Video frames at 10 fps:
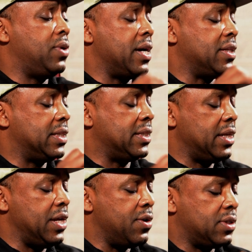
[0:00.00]
you got to
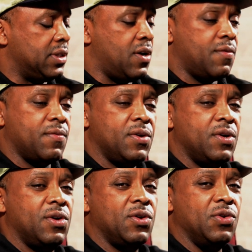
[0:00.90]
see yourself
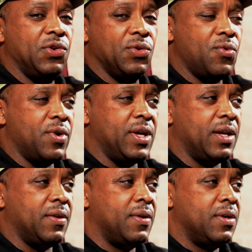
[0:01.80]
doing
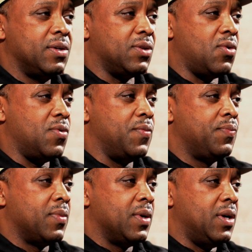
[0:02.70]
it. So
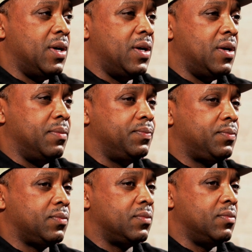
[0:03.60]

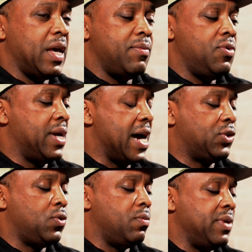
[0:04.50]
maybe you
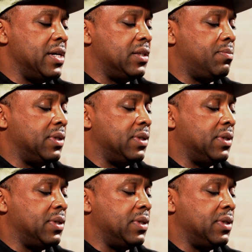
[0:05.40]
got too busy,